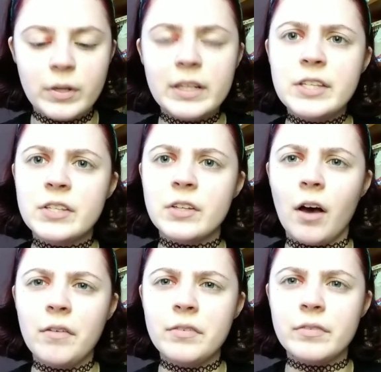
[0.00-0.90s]
really
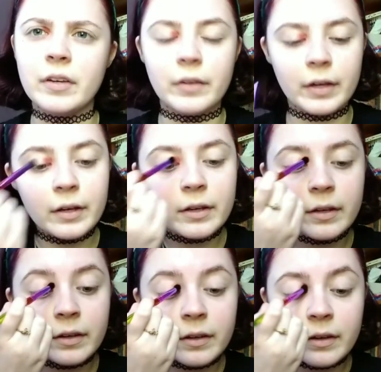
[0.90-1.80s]
soft feeling.
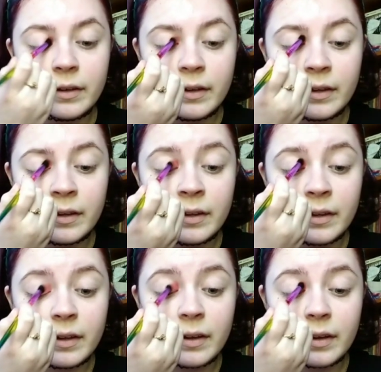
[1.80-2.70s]

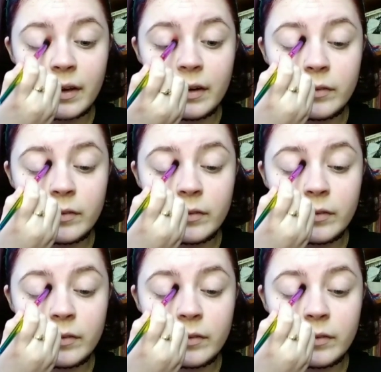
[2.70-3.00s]
I